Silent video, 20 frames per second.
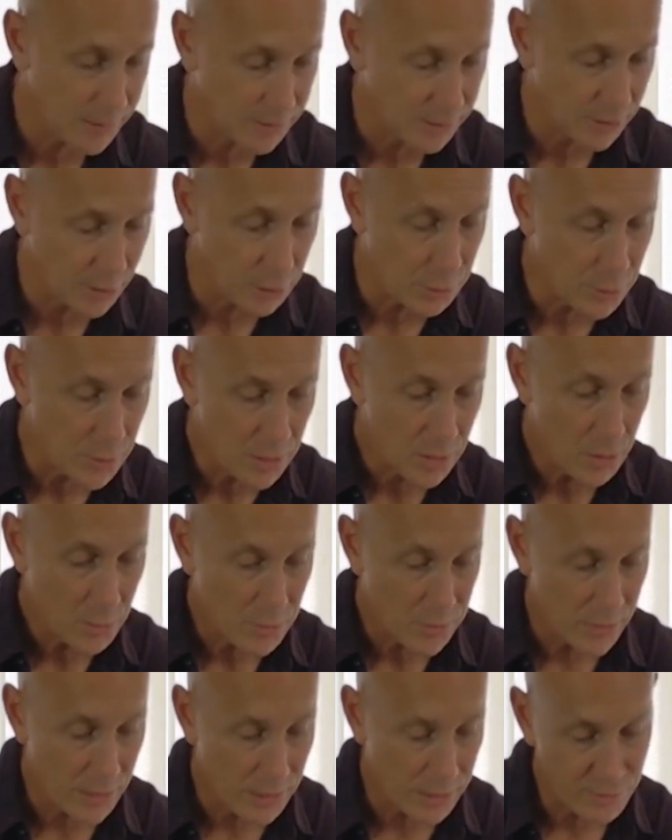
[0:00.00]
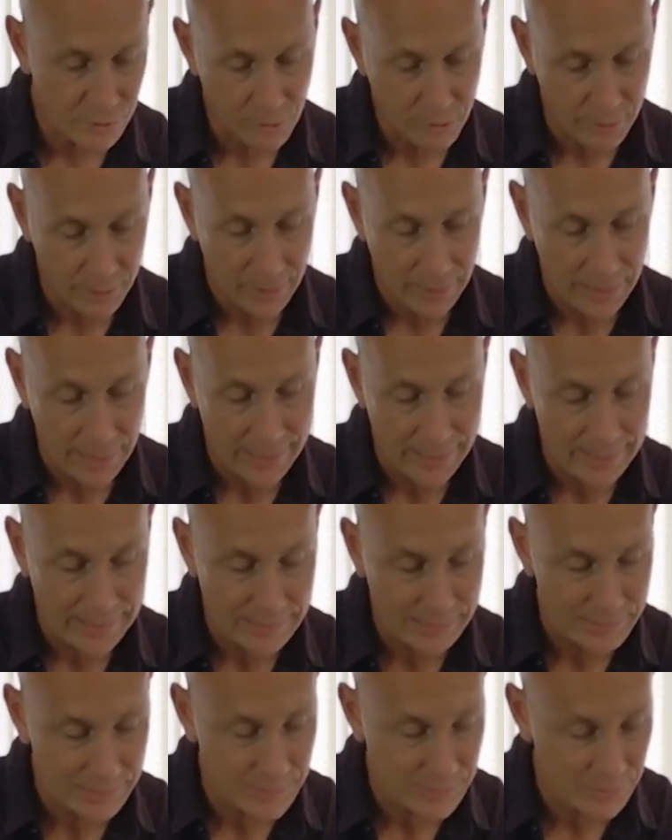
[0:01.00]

So we know from our anatomy,